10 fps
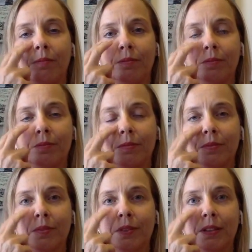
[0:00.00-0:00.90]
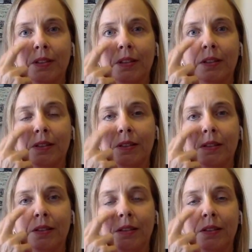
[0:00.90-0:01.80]

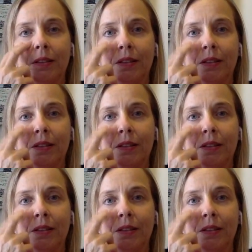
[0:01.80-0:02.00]
Nothing is said.